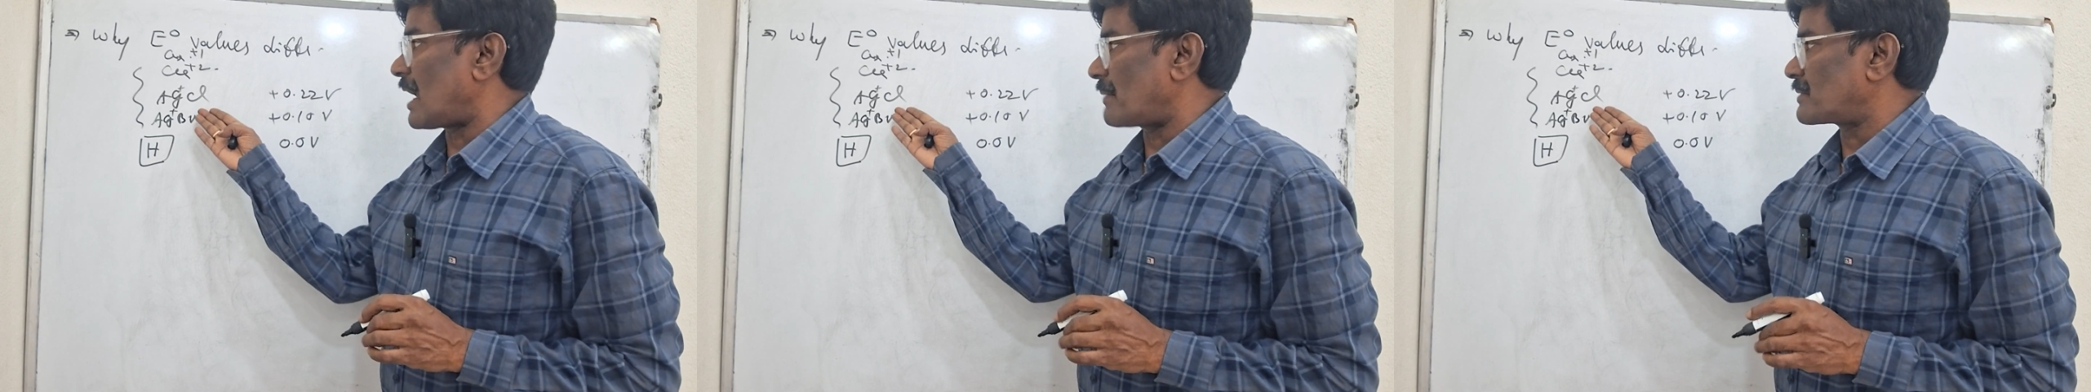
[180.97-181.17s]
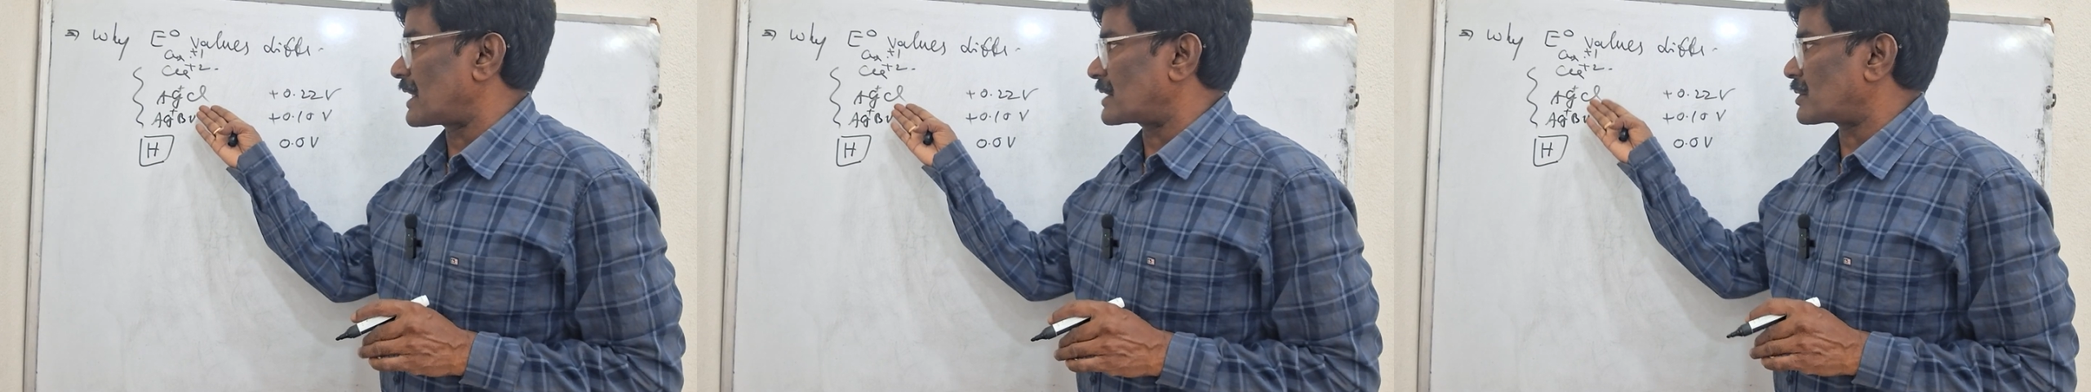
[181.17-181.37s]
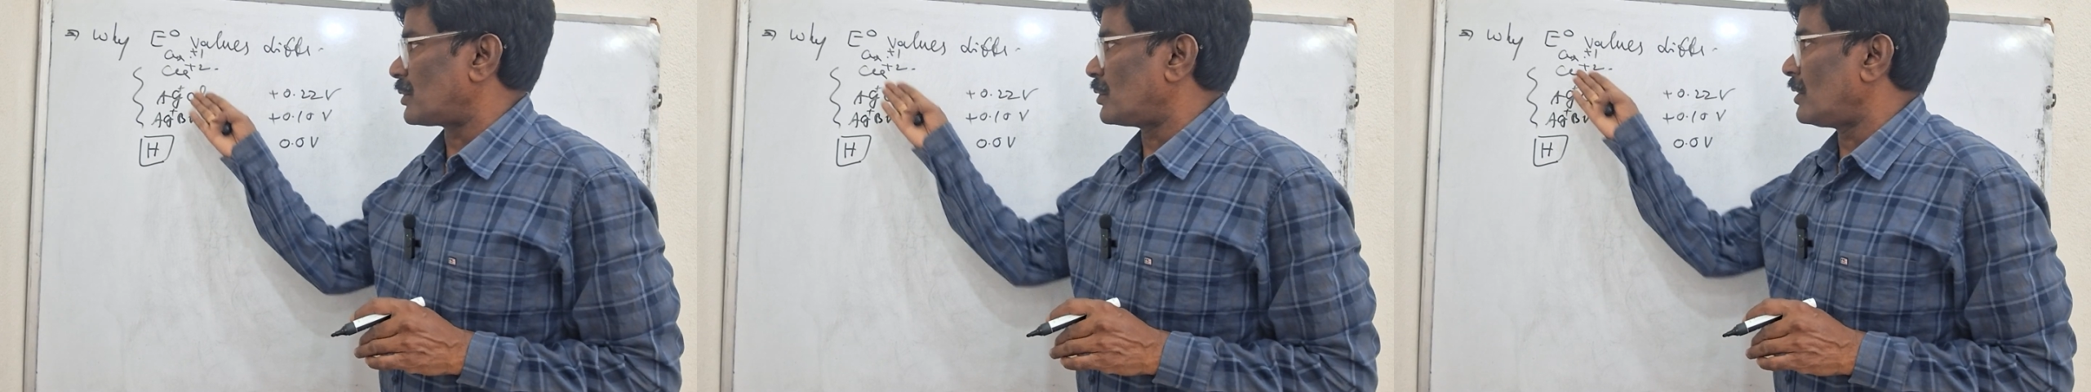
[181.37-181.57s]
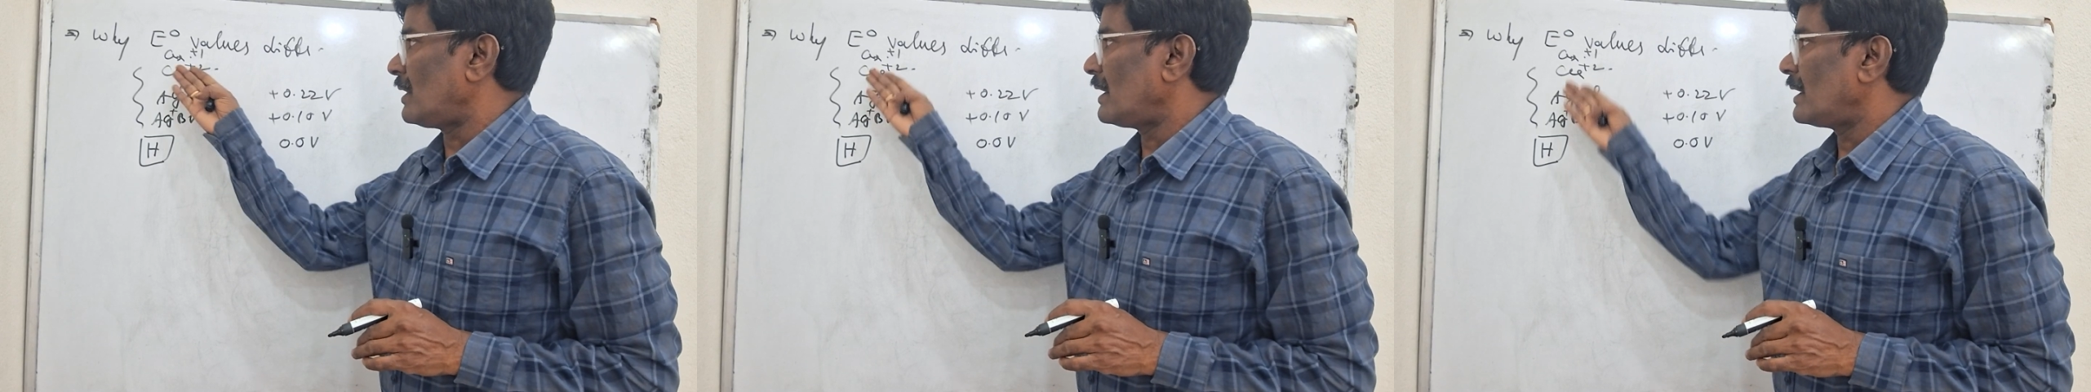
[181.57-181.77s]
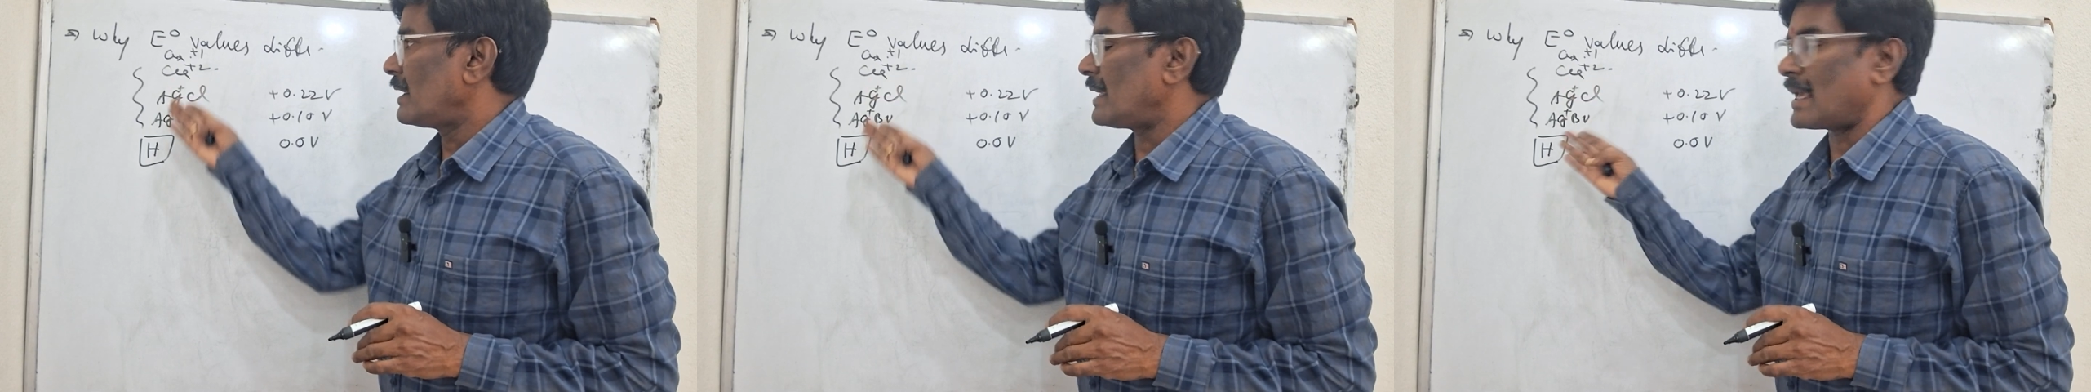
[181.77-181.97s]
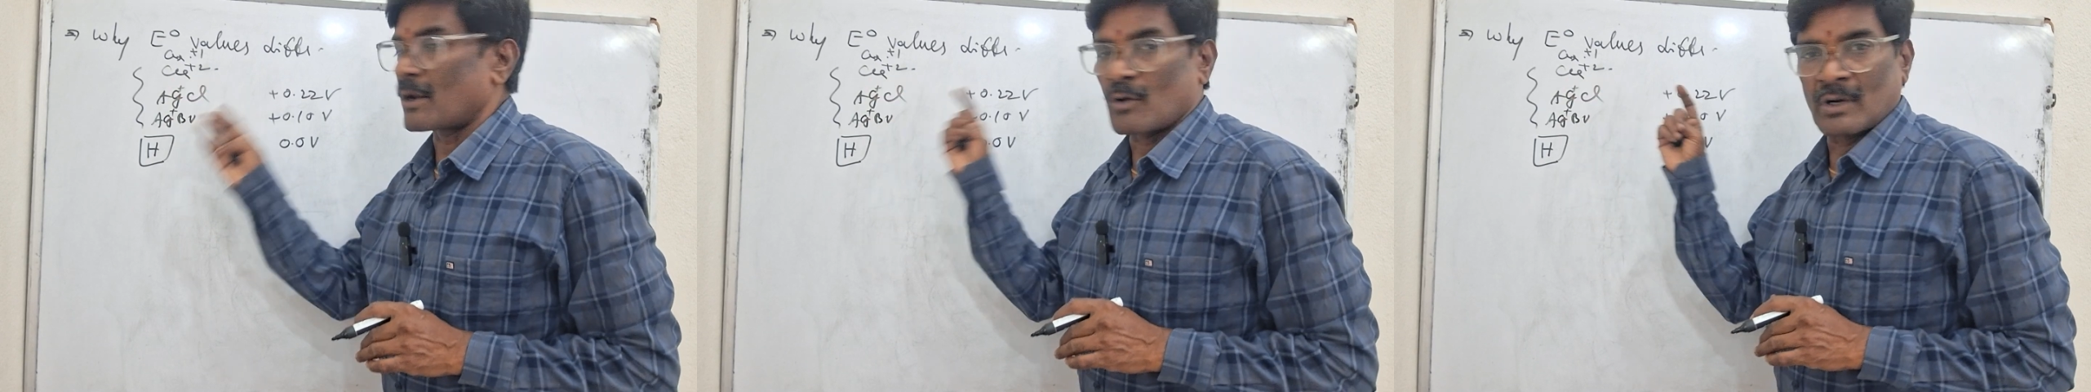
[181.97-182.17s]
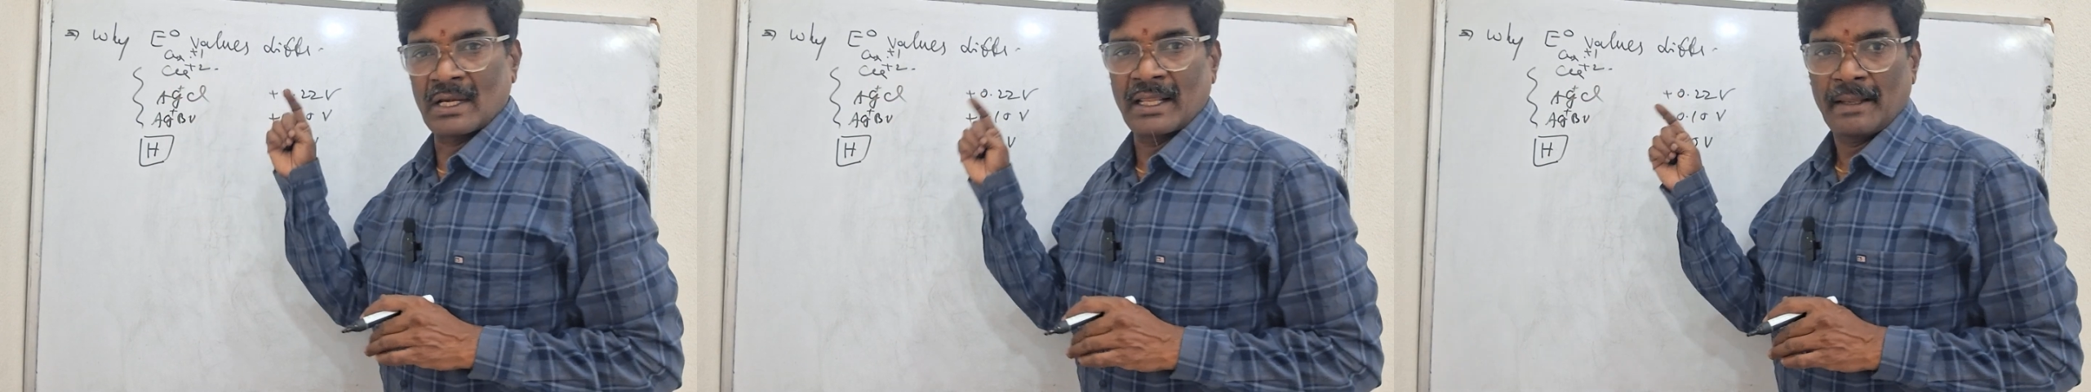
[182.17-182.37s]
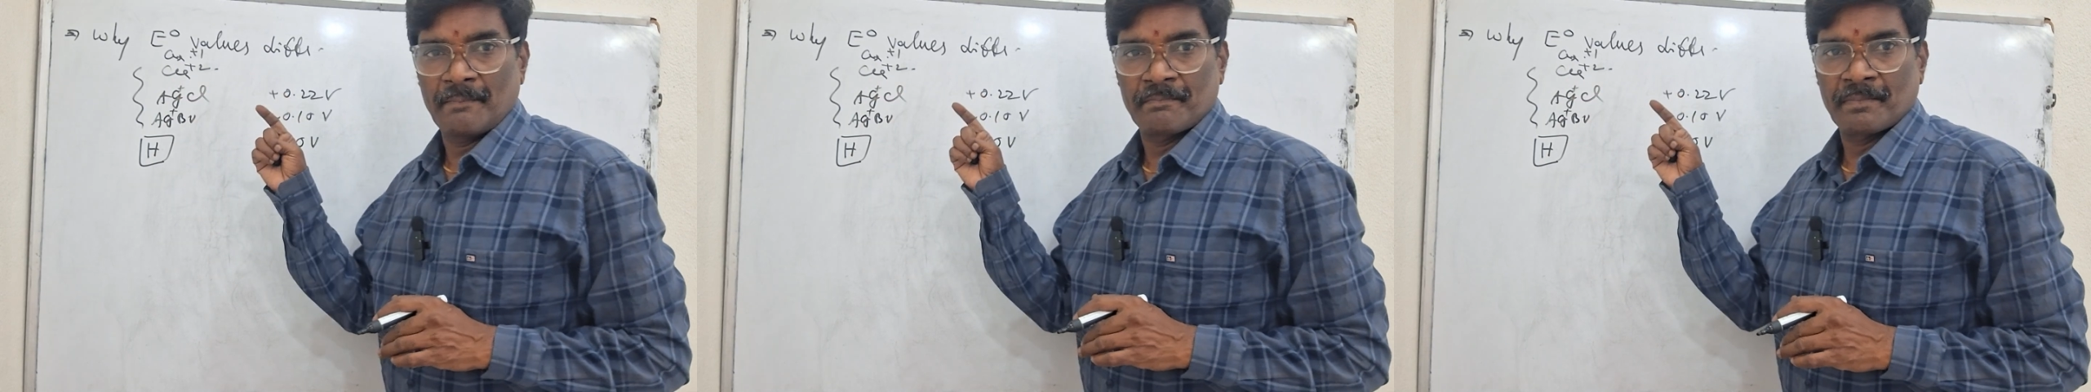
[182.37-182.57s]
objective here
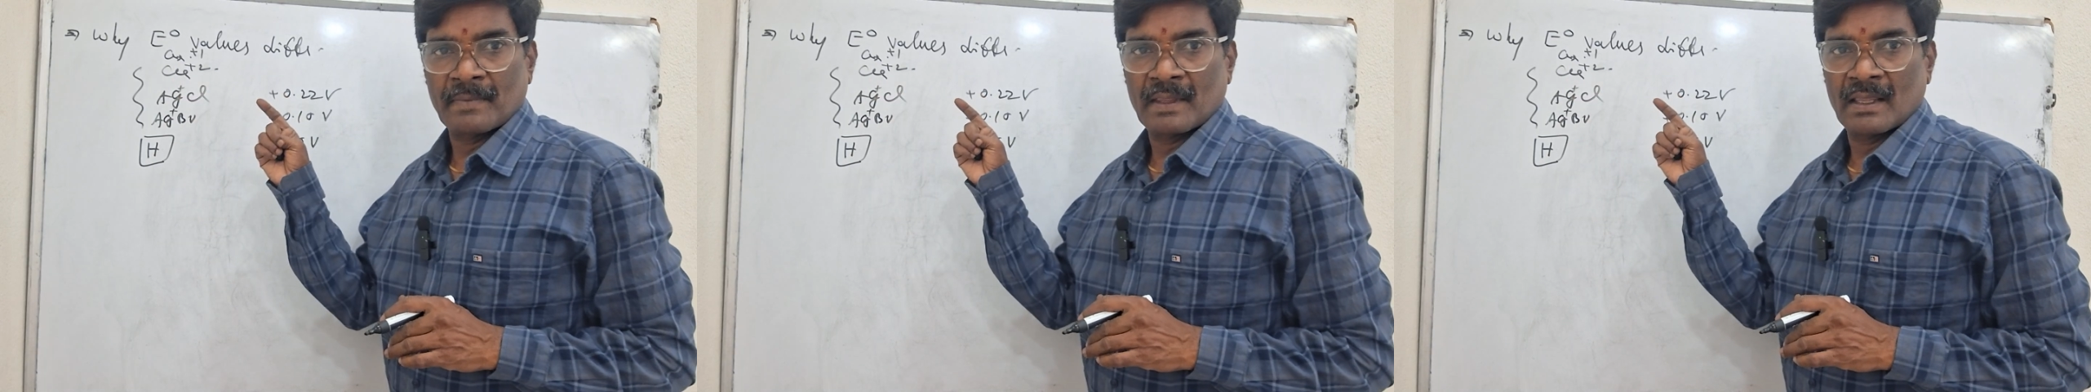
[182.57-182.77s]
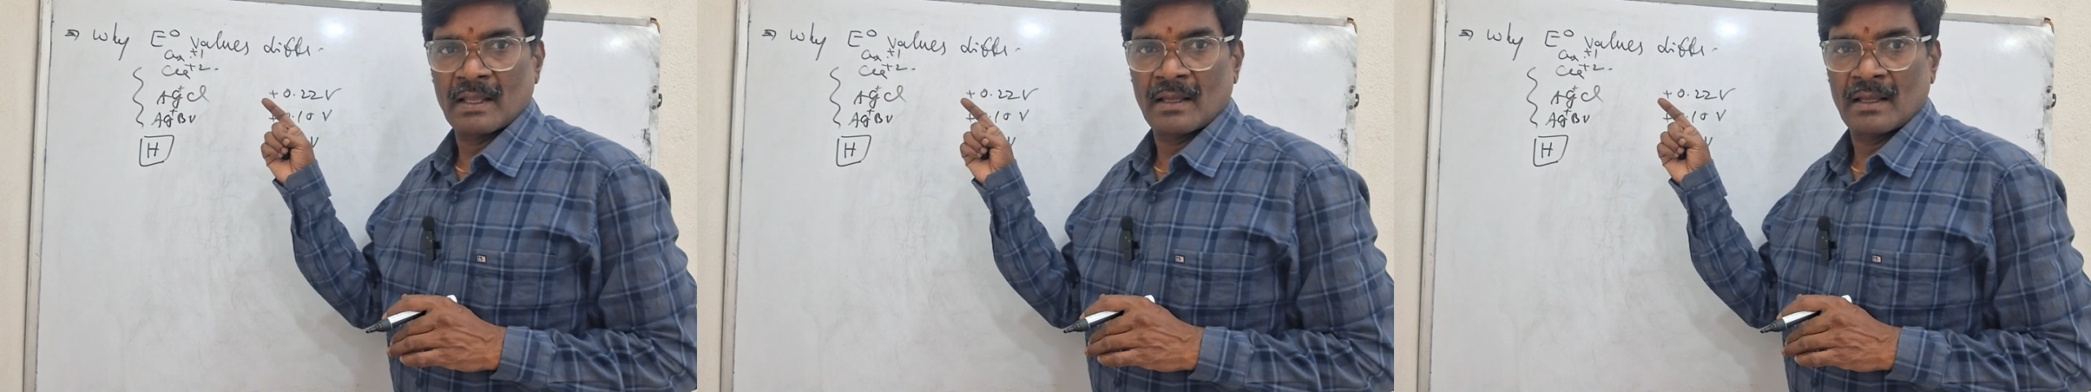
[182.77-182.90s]
only.